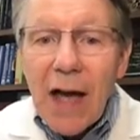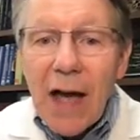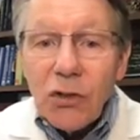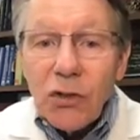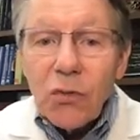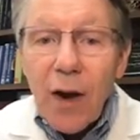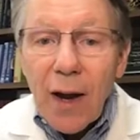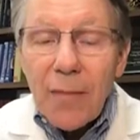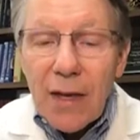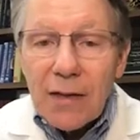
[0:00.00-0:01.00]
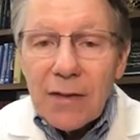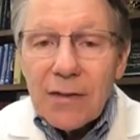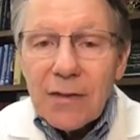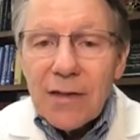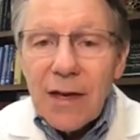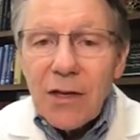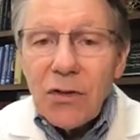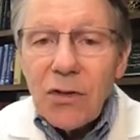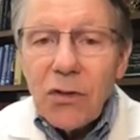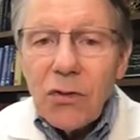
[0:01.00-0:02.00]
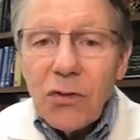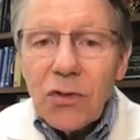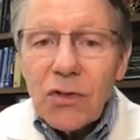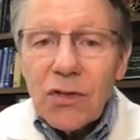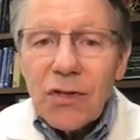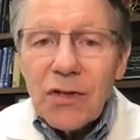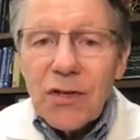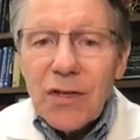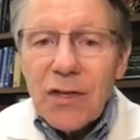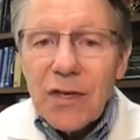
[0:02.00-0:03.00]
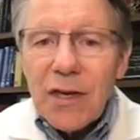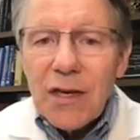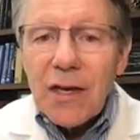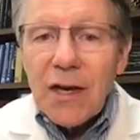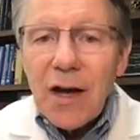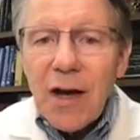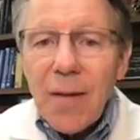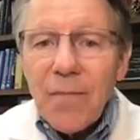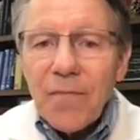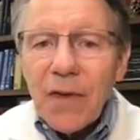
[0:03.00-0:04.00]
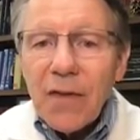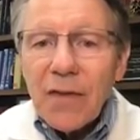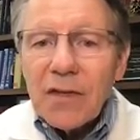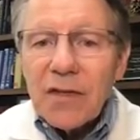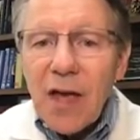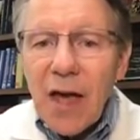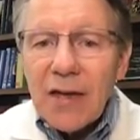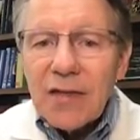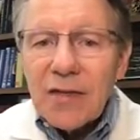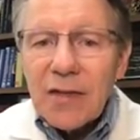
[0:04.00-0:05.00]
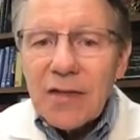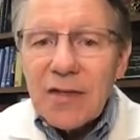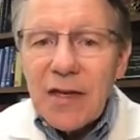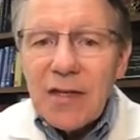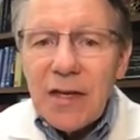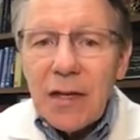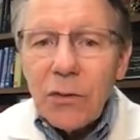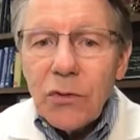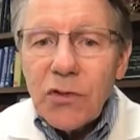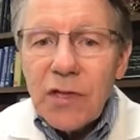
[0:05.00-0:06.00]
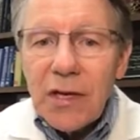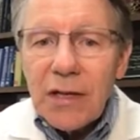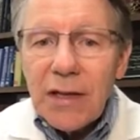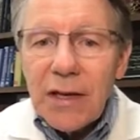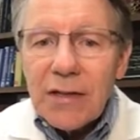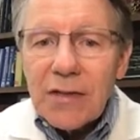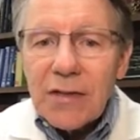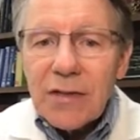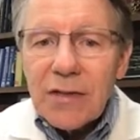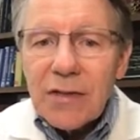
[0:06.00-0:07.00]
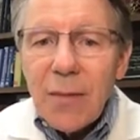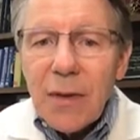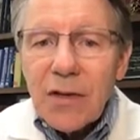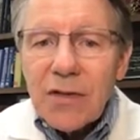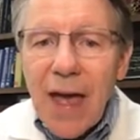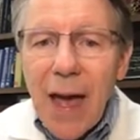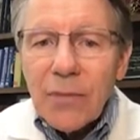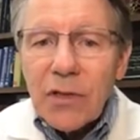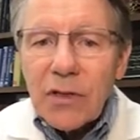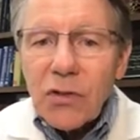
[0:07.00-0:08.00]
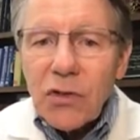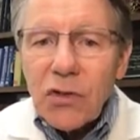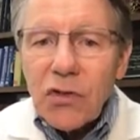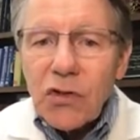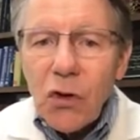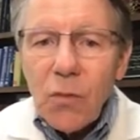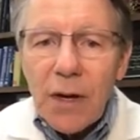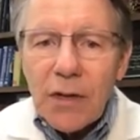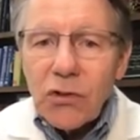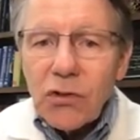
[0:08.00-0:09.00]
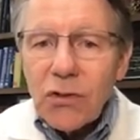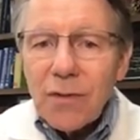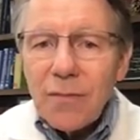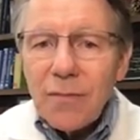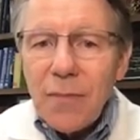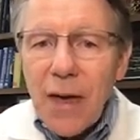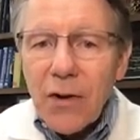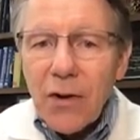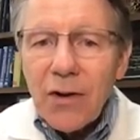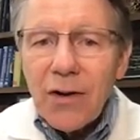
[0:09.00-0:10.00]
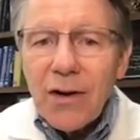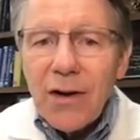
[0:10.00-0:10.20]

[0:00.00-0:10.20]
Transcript: I do recommend that you use the um, the Zeiss CT Lucia lens because the haptics are so much better